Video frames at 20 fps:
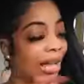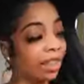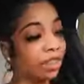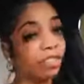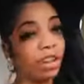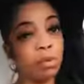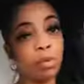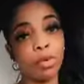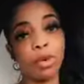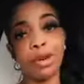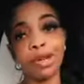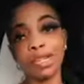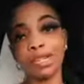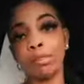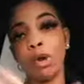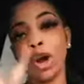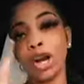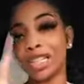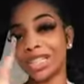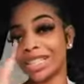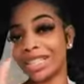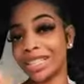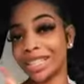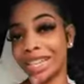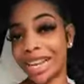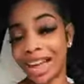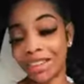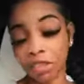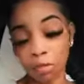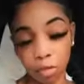After February is March
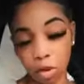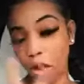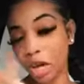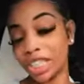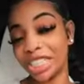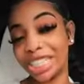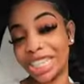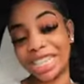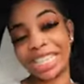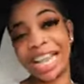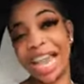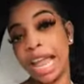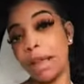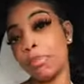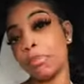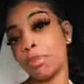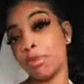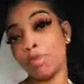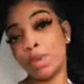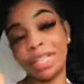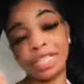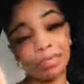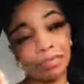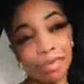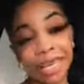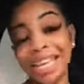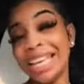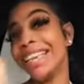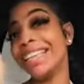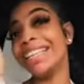and then after March it's April, which
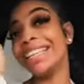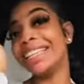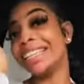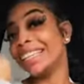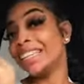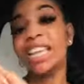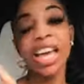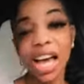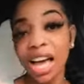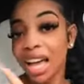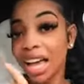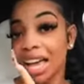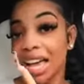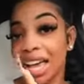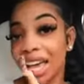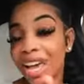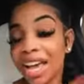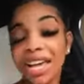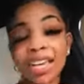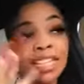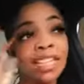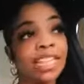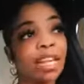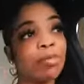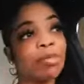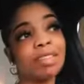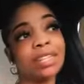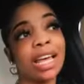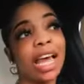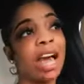means
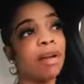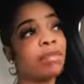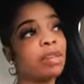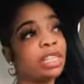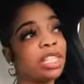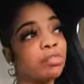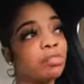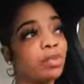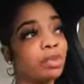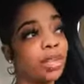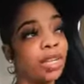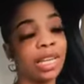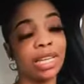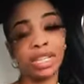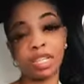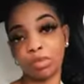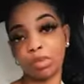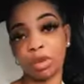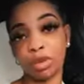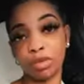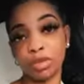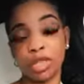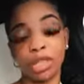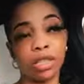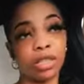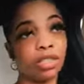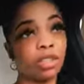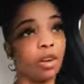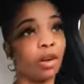summertime and spring is approaching.